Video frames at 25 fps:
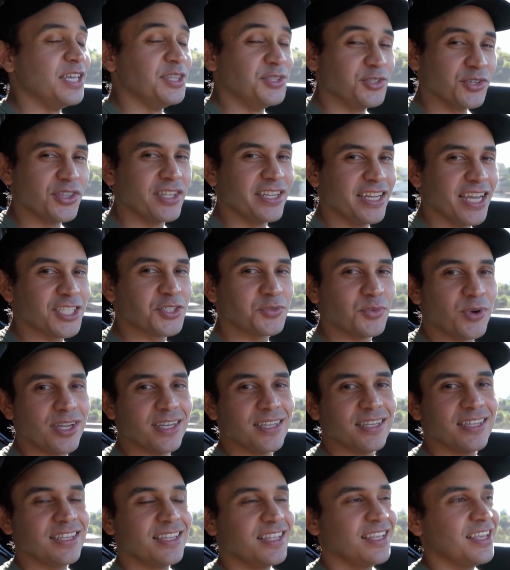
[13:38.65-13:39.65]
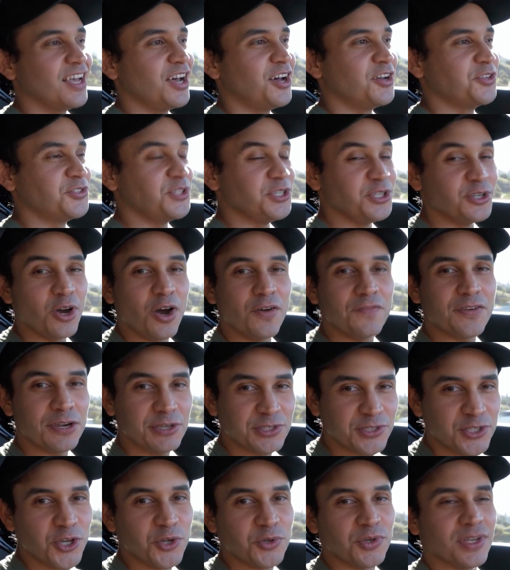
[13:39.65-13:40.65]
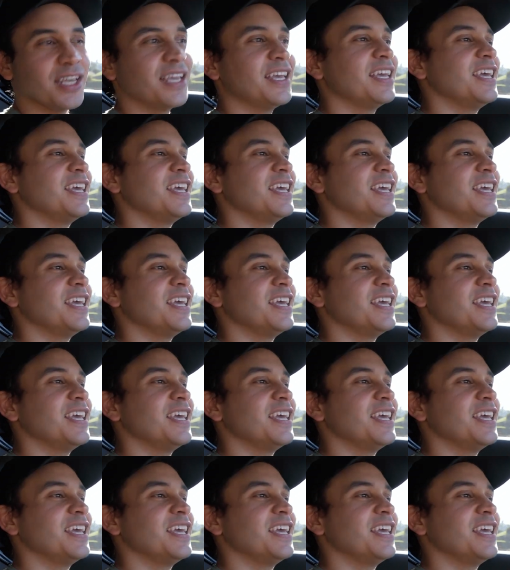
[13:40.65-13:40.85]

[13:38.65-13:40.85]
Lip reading: Until the next one, I'll see you all very soon.